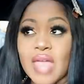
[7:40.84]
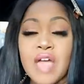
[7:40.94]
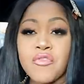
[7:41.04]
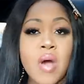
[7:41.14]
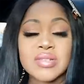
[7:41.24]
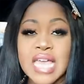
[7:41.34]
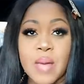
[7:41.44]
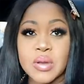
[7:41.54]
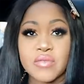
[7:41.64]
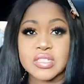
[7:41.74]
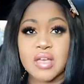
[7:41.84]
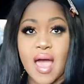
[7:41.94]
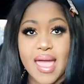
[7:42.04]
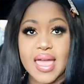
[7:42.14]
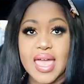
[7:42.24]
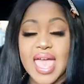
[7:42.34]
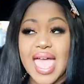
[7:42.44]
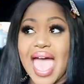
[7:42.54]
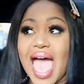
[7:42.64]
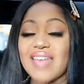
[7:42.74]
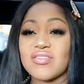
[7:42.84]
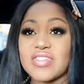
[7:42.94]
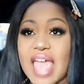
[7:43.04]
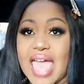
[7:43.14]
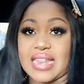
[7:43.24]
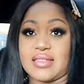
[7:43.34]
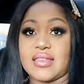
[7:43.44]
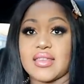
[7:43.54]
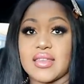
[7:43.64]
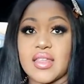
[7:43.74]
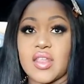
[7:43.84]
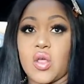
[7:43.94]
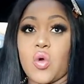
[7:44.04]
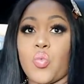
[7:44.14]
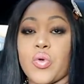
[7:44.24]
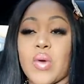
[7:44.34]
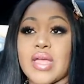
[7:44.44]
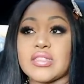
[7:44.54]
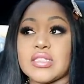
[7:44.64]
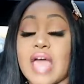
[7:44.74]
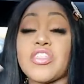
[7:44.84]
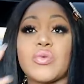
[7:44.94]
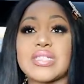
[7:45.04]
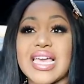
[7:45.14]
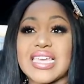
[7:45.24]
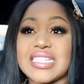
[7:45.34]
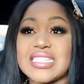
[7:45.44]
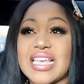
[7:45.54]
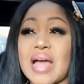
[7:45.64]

I thought I was the apple of his eye. And then we went, I think we started kissing.